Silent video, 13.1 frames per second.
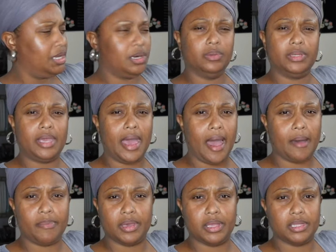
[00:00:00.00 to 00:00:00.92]
it only
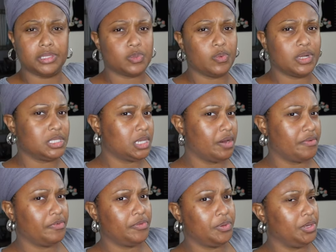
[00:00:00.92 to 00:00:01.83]
happens once
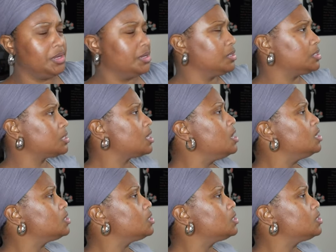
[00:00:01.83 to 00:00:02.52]
every few years.